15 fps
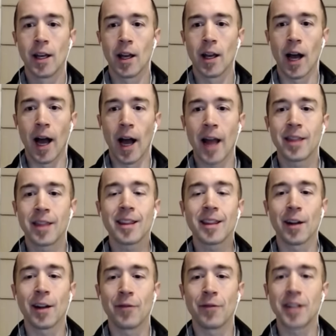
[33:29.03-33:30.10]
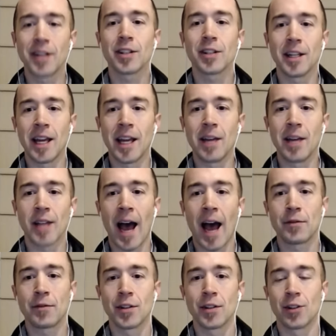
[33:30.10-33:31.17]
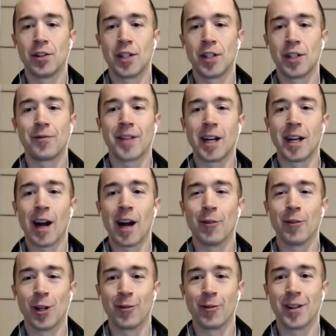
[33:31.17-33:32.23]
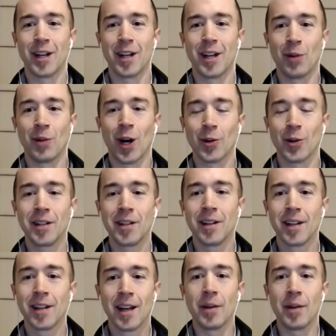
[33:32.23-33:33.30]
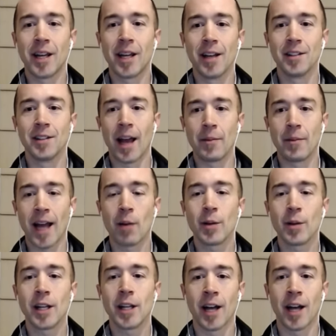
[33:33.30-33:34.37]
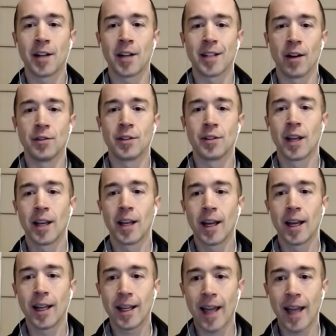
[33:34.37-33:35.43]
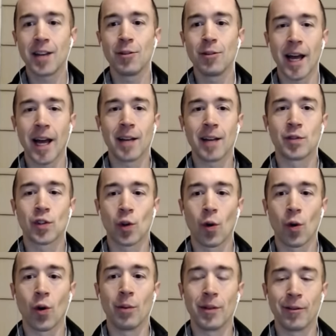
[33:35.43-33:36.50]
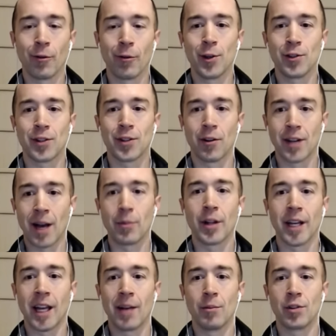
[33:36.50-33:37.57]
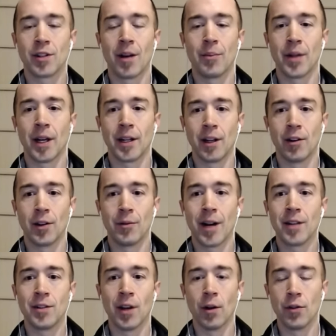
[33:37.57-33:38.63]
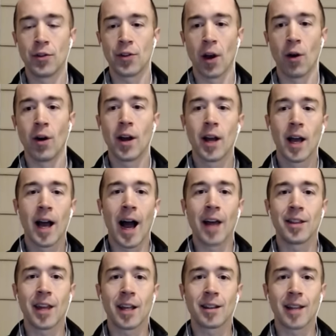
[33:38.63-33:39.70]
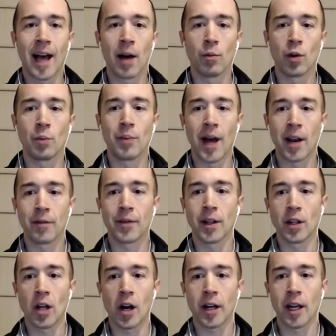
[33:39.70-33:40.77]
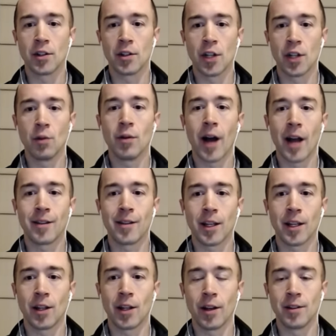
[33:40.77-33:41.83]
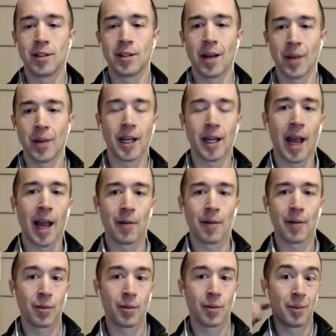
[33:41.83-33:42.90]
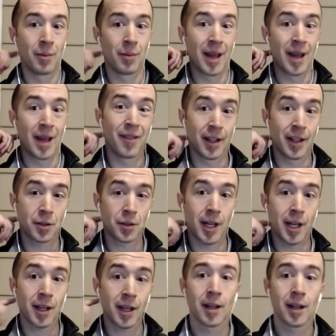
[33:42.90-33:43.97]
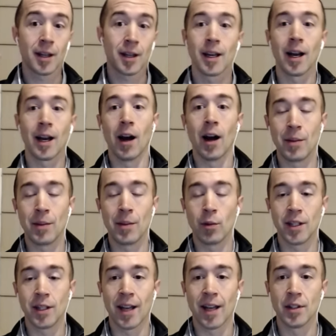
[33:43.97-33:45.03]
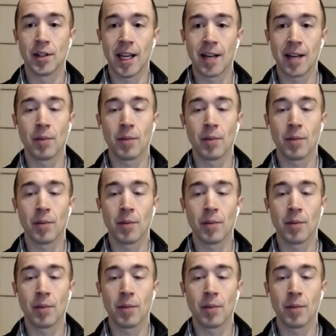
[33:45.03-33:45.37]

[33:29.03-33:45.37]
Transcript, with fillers: Uh, I think that eventually teams have to start shifting coverage over to Doug Baldwin because, I mean, how many touchdowns can you let him score before you start doubling him or something near the red zone? So I think that will benefit Lockett too. I think you could see a big game from him, maybe even this week, uh, maybe week 17.